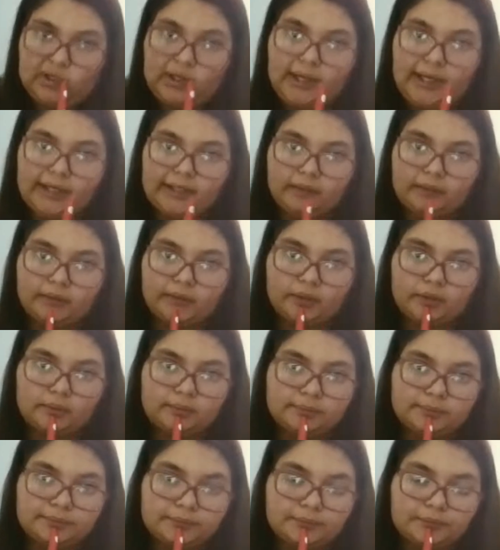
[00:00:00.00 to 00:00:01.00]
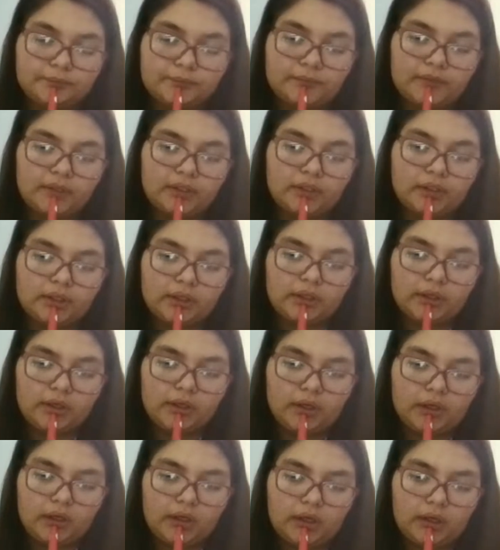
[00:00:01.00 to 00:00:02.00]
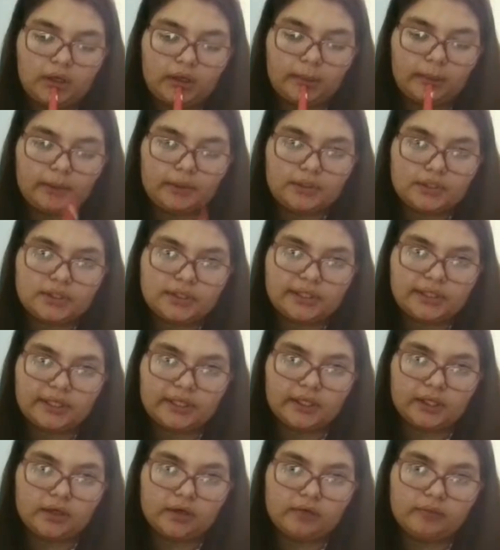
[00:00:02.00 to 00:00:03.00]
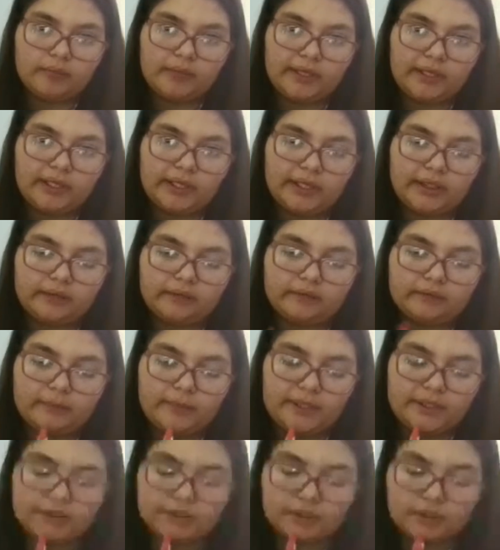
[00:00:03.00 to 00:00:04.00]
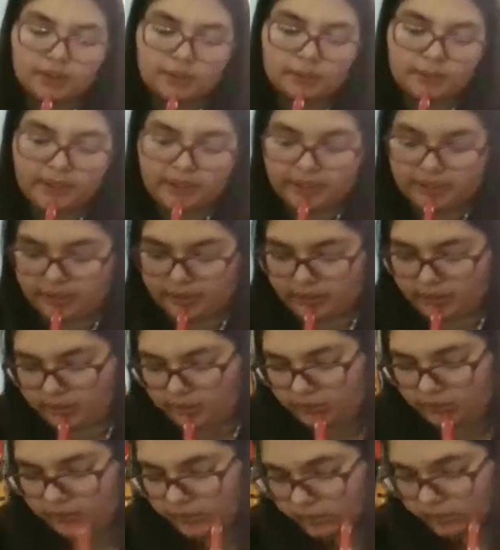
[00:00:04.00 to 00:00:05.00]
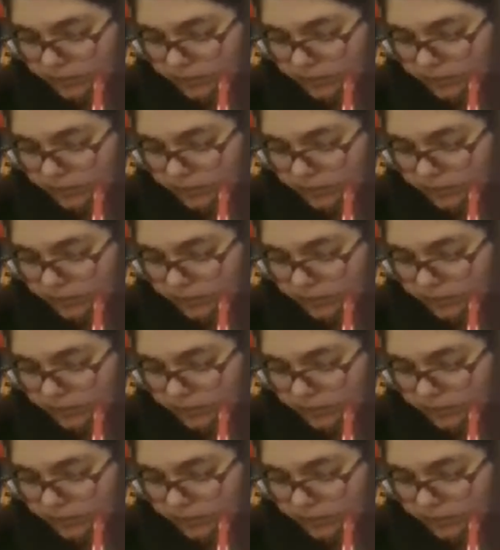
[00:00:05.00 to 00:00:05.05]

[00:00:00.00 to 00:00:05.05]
I don't know. I'm also thinking of making for my draw a little